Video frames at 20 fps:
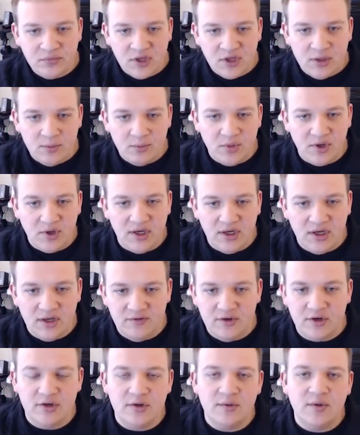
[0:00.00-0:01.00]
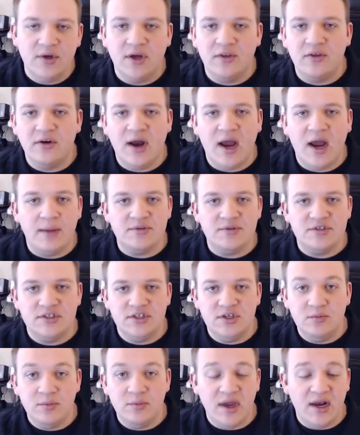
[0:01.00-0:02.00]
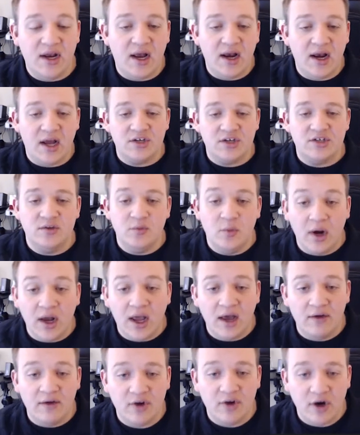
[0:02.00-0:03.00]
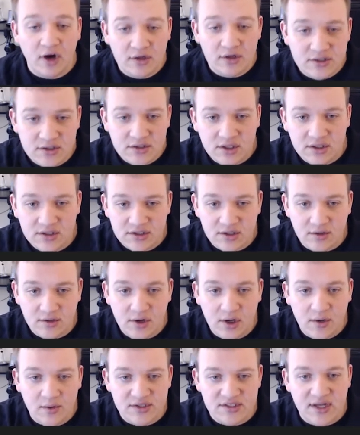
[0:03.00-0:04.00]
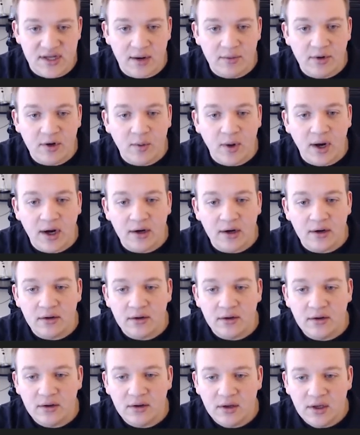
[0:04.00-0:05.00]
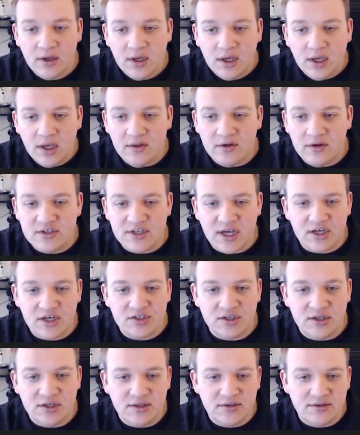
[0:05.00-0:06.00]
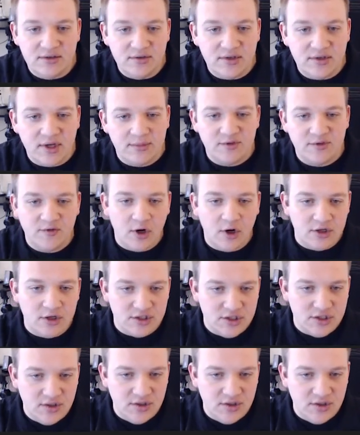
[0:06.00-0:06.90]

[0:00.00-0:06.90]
But if you're doing other apps, you may not actually want to have cards. And so no, it's not required. And there's actually two types of cards that you can